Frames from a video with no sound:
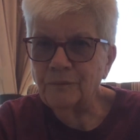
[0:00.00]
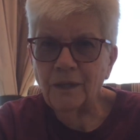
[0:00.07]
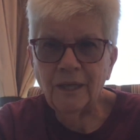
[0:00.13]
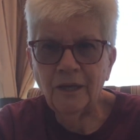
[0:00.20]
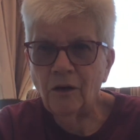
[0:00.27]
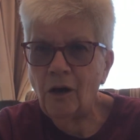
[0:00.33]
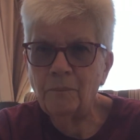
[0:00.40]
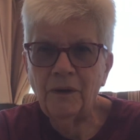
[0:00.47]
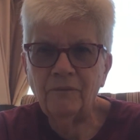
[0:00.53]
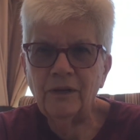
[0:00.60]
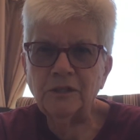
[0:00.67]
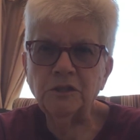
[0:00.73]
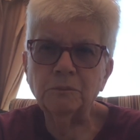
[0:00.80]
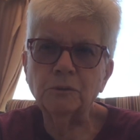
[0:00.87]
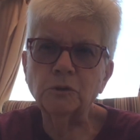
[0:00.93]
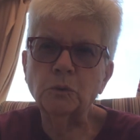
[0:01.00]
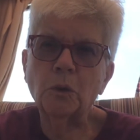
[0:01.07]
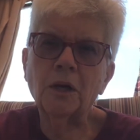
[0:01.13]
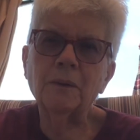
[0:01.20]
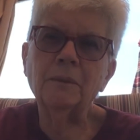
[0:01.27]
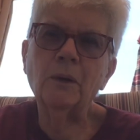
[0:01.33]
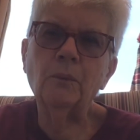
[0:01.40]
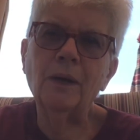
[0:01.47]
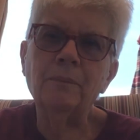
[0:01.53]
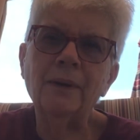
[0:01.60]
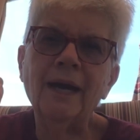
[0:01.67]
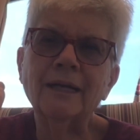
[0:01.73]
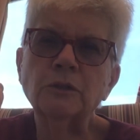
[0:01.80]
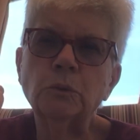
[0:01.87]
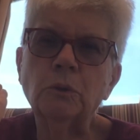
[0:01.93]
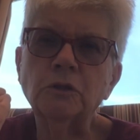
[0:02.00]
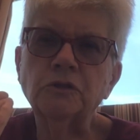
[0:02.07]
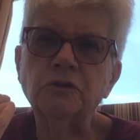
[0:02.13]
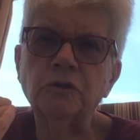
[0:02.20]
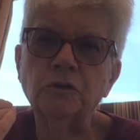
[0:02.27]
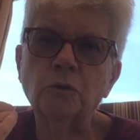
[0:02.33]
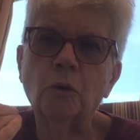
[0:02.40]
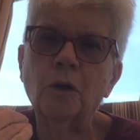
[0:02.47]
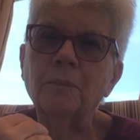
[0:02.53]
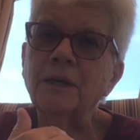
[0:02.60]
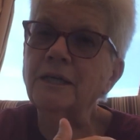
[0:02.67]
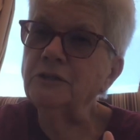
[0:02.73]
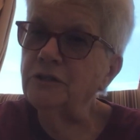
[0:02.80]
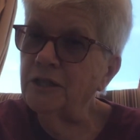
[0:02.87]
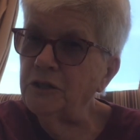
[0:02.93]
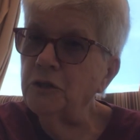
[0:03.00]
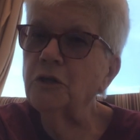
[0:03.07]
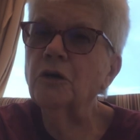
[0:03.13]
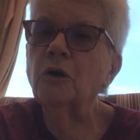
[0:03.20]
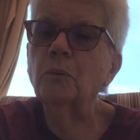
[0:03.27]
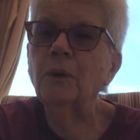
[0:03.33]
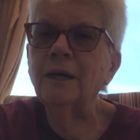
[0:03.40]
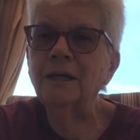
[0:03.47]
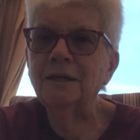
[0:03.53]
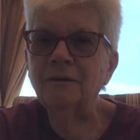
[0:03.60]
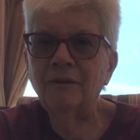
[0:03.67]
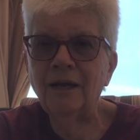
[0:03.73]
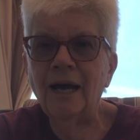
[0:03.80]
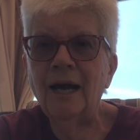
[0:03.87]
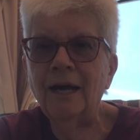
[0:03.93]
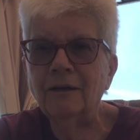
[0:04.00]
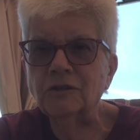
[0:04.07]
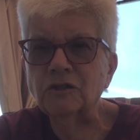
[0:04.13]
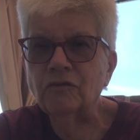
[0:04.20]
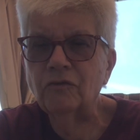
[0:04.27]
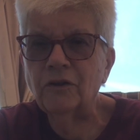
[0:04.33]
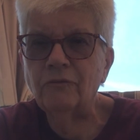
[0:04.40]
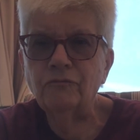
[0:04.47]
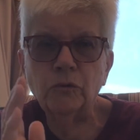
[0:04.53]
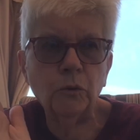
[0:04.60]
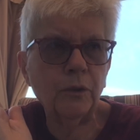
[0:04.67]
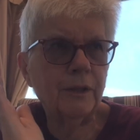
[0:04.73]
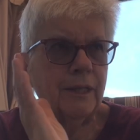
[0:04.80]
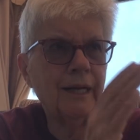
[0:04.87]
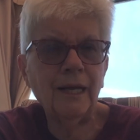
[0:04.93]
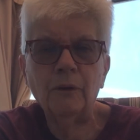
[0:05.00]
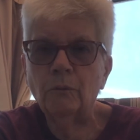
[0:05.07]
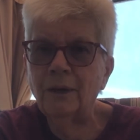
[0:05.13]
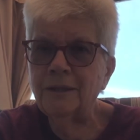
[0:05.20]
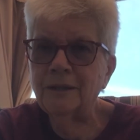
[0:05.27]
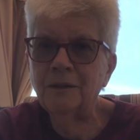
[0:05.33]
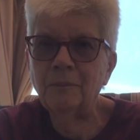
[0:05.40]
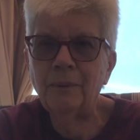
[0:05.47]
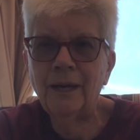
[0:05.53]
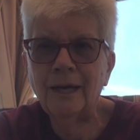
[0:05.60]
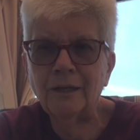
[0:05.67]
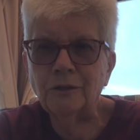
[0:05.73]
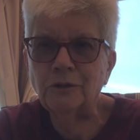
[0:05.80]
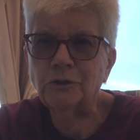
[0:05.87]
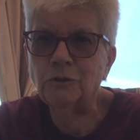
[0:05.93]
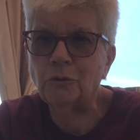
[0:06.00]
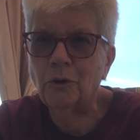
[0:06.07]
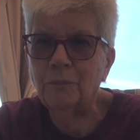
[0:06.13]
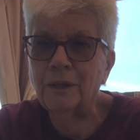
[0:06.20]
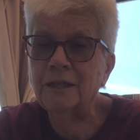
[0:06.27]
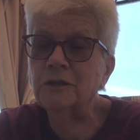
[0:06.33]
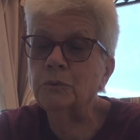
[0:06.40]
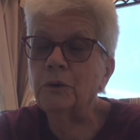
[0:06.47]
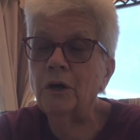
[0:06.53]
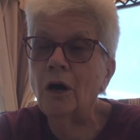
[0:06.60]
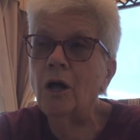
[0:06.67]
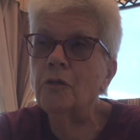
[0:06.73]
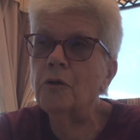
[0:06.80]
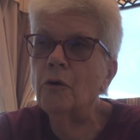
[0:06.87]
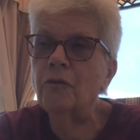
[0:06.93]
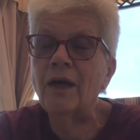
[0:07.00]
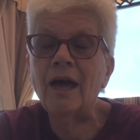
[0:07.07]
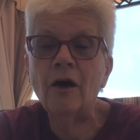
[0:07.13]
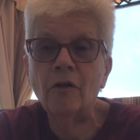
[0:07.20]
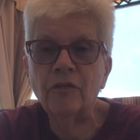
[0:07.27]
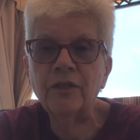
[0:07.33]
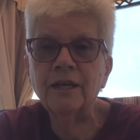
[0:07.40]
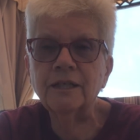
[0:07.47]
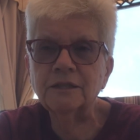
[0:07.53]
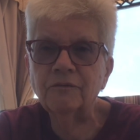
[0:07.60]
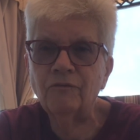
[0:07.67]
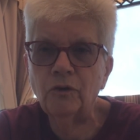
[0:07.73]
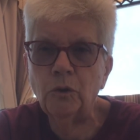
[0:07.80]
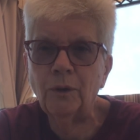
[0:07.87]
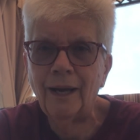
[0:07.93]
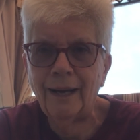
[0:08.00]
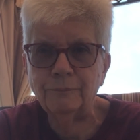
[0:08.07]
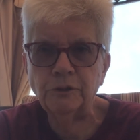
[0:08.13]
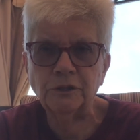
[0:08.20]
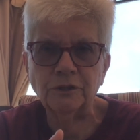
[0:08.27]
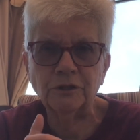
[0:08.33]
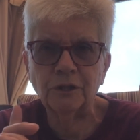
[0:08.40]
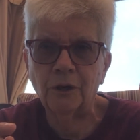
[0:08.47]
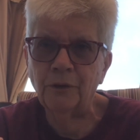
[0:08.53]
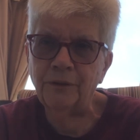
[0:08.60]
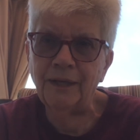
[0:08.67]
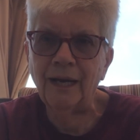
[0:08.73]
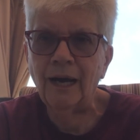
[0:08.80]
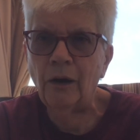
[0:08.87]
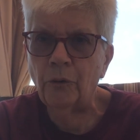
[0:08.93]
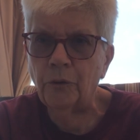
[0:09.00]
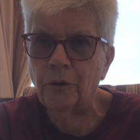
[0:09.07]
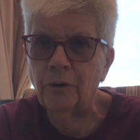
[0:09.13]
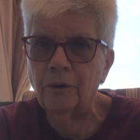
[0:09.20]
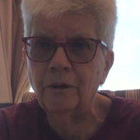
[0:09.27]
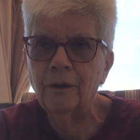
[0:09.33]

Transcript: get all my vegetables, working my way back towards the door, because then you can go right into the aisles for the food and then head right to the back of the store, because we all know the healthiest food options are in the outer,